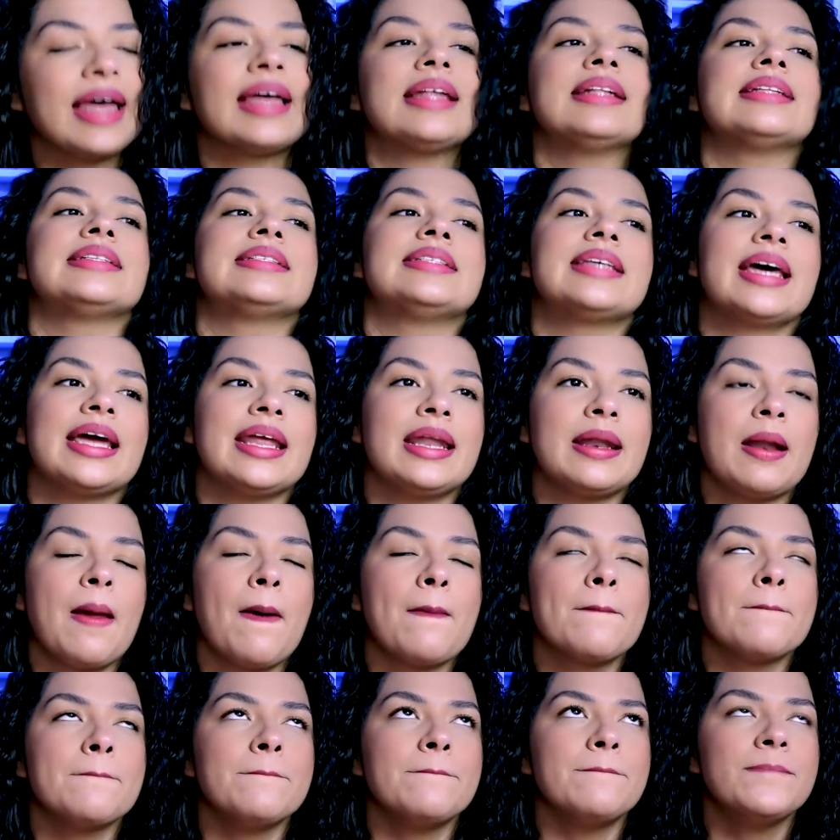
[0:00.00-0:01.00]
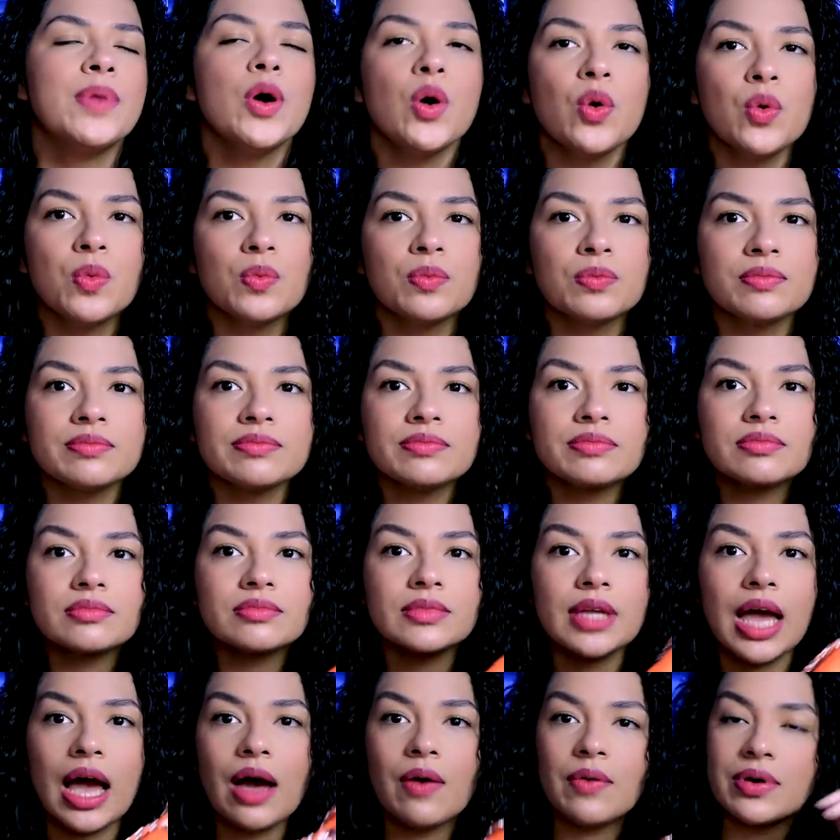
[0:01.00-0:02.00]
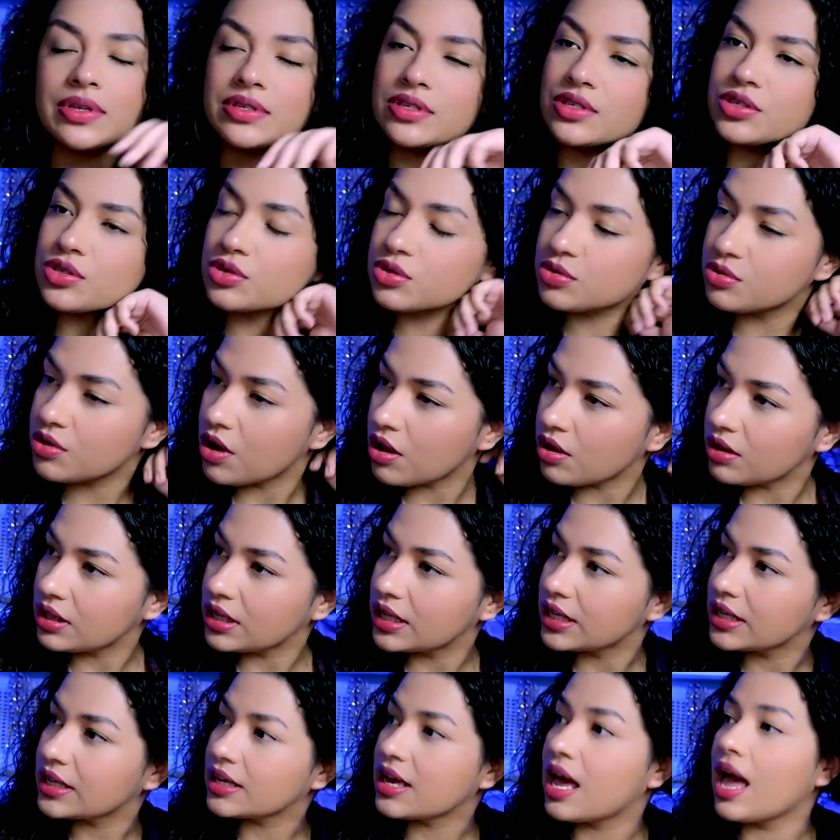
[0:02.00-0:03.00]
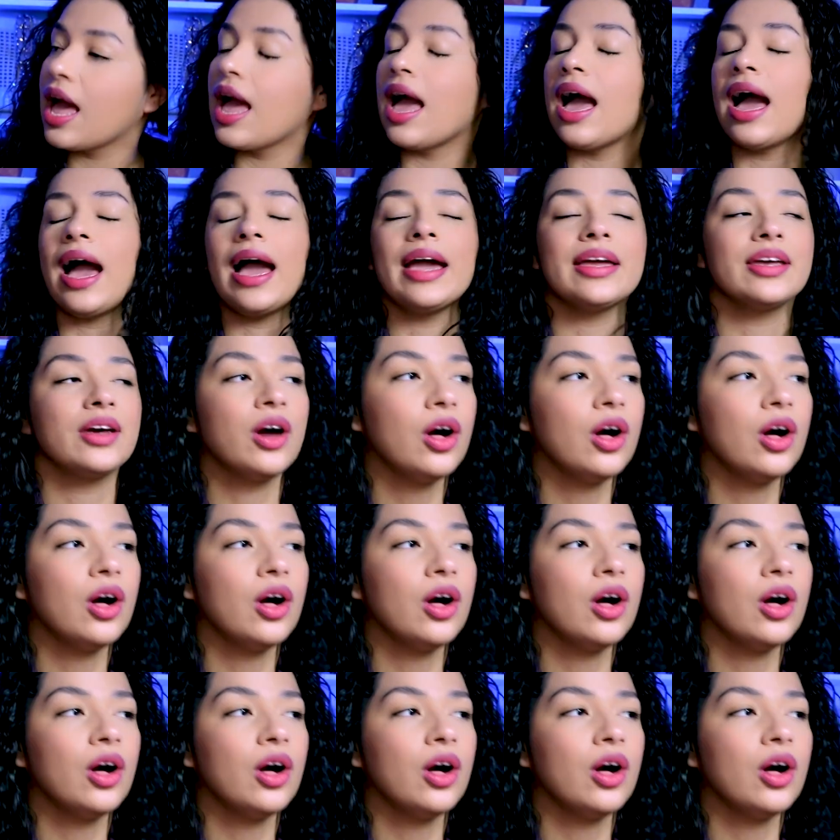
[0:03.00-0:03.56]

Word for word: and then boom! I was scrolling. I